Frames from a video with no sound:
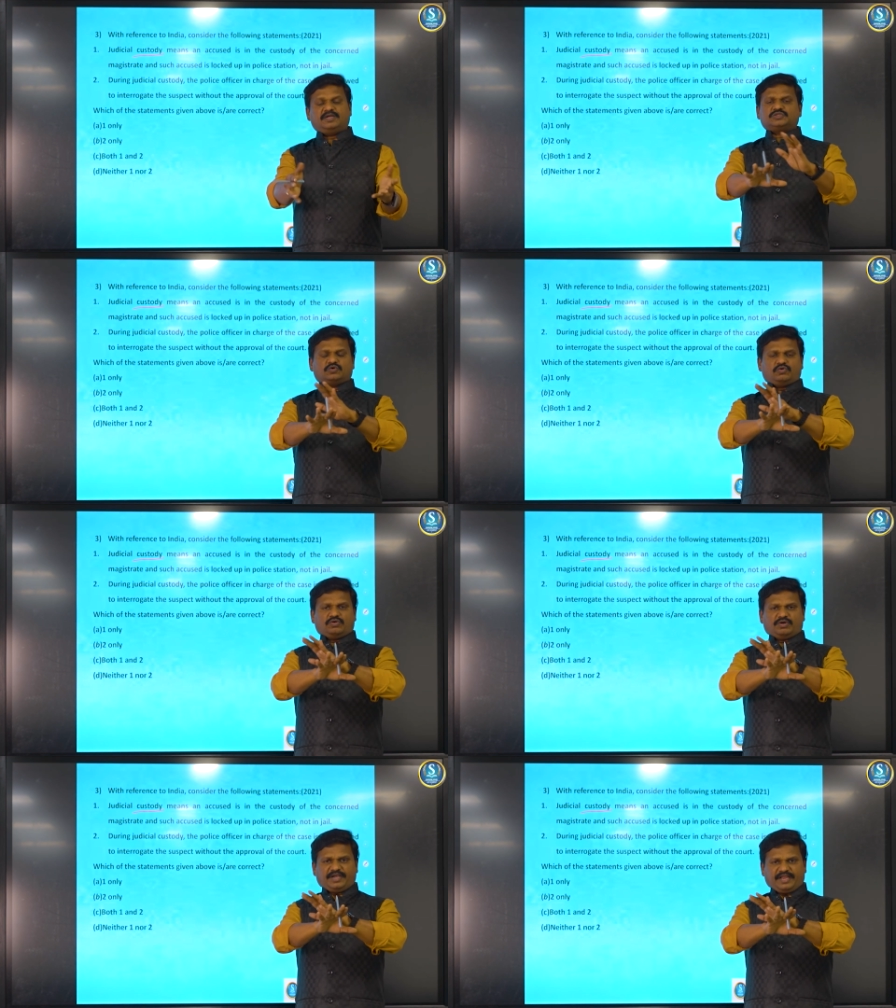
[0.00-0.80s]

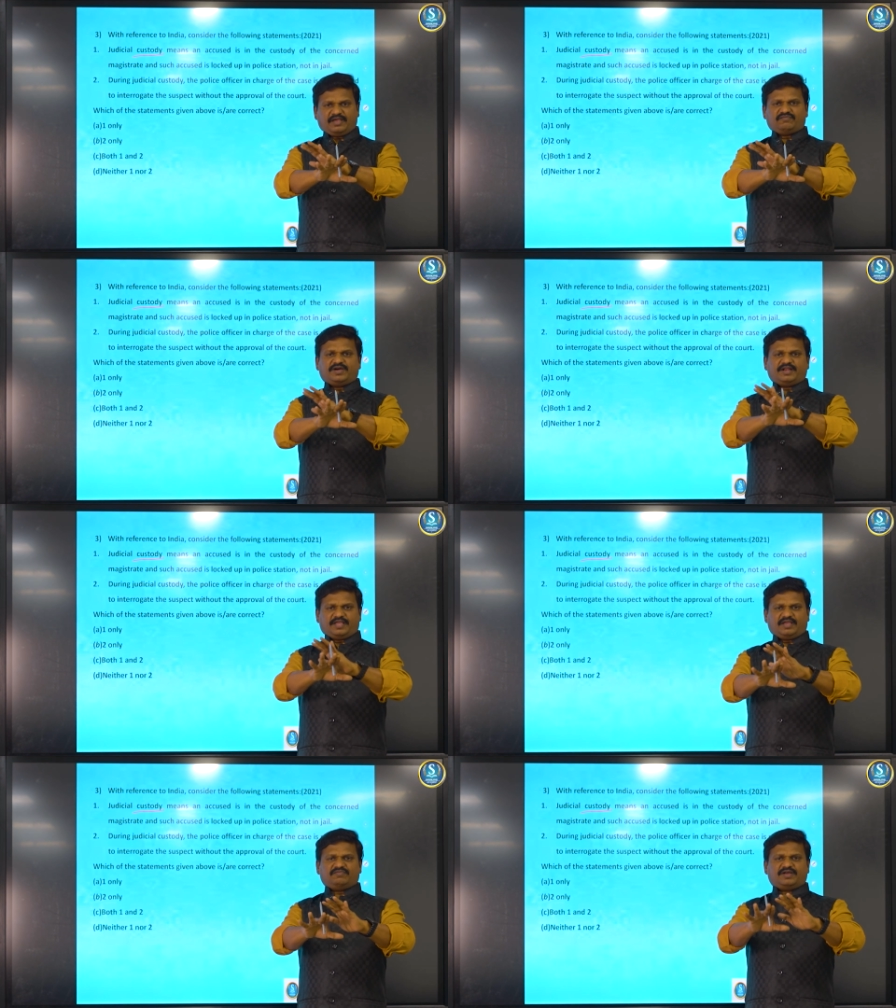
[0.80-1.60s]
So never
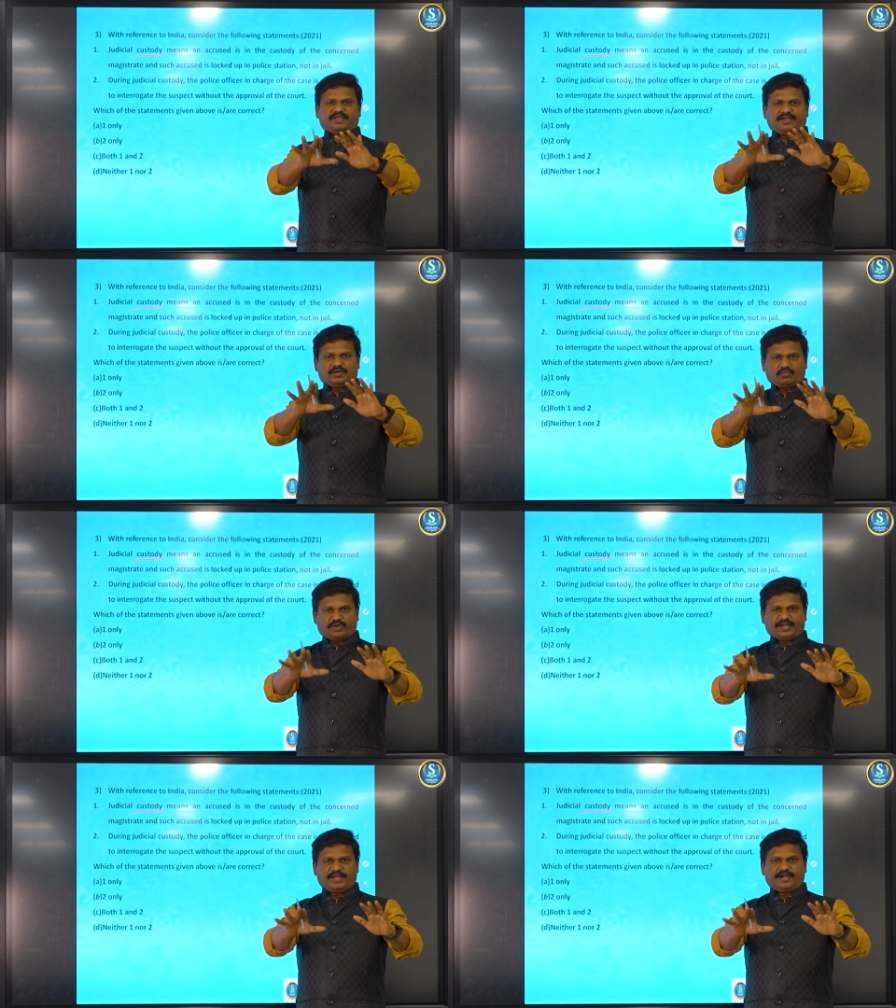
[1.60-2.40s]
ever get
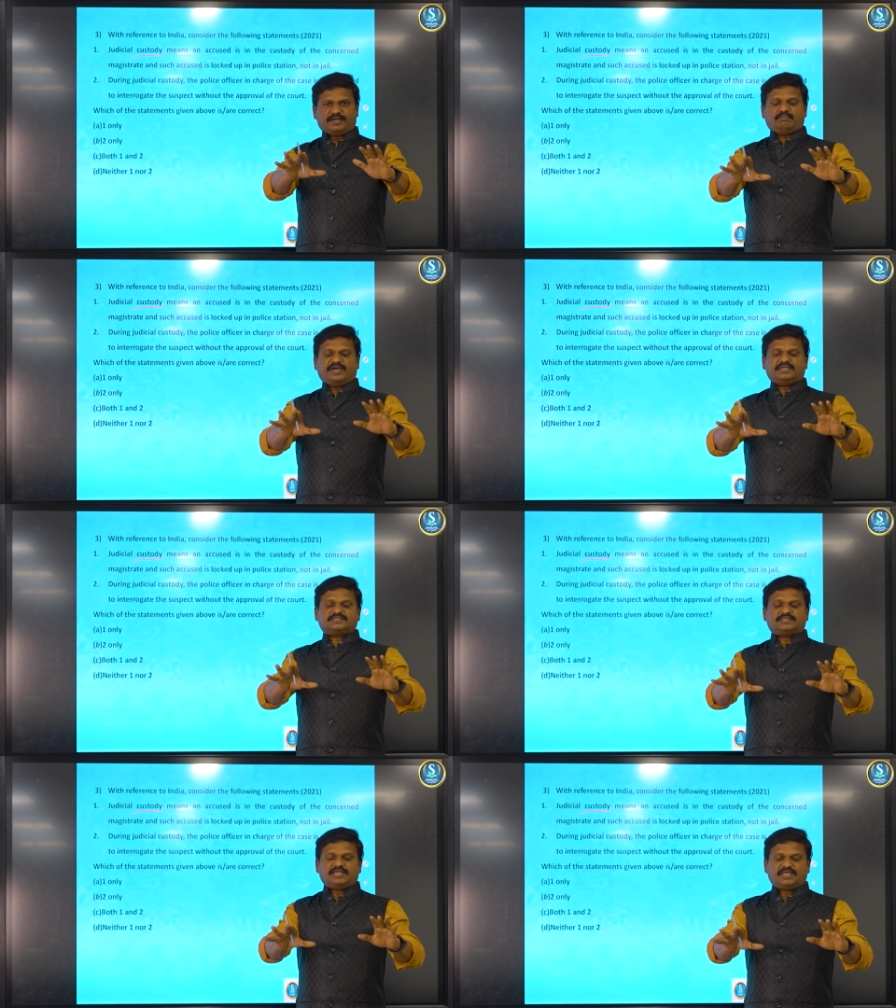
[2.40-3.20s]
worried by
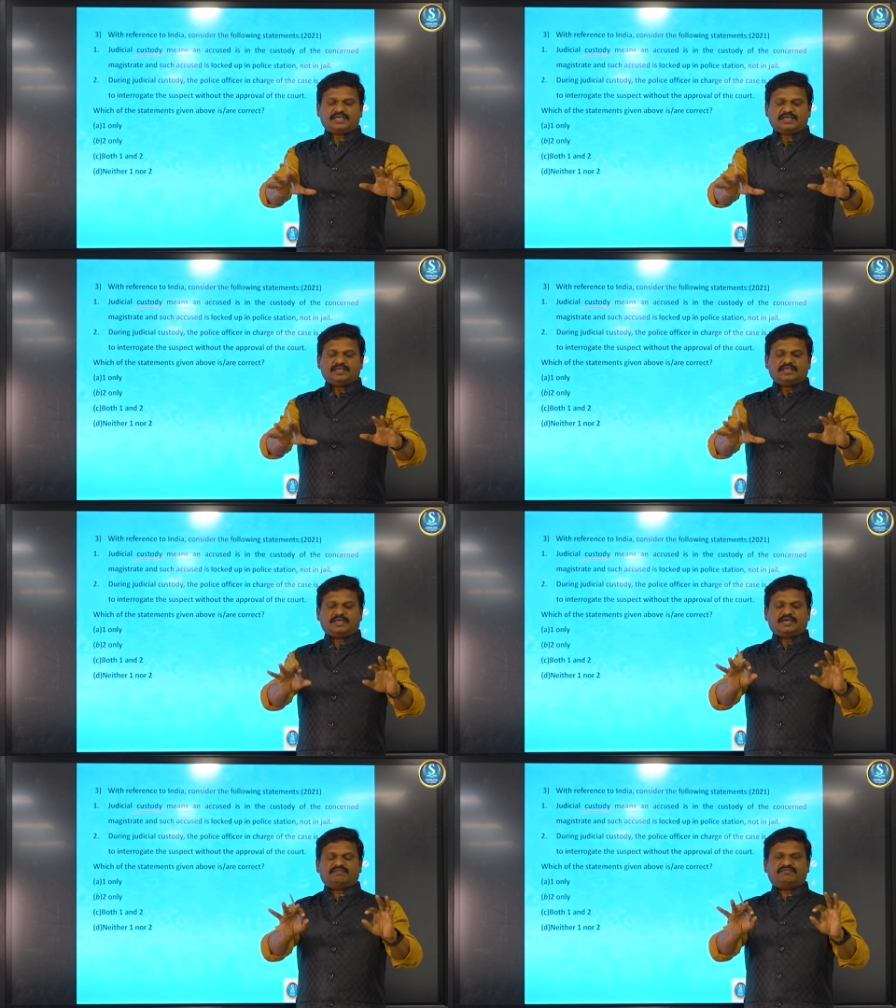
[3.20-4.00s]
seeing
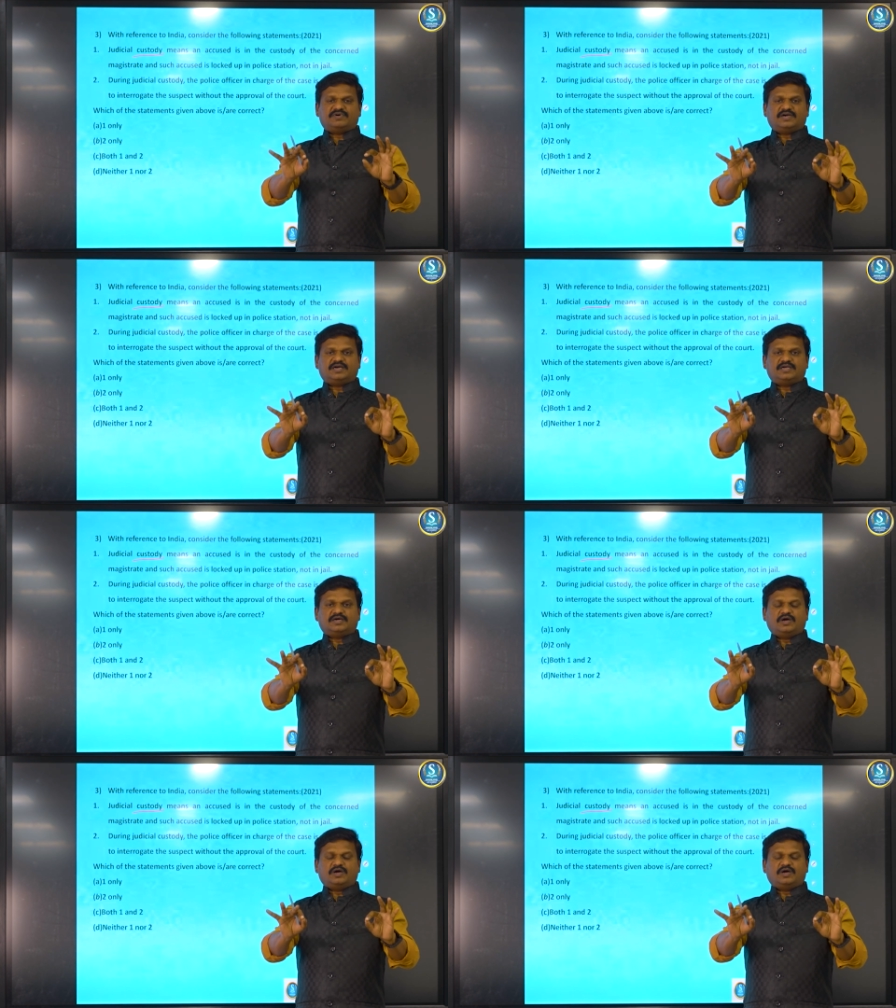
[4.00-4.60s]
a word